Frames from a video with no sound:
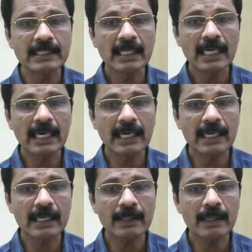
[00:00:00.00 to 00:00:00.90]

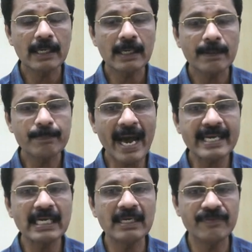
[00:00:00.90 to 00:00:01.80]

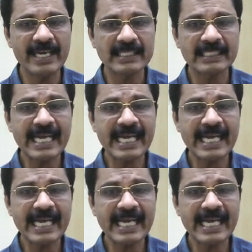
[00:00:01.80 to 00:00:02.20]
parallel venation.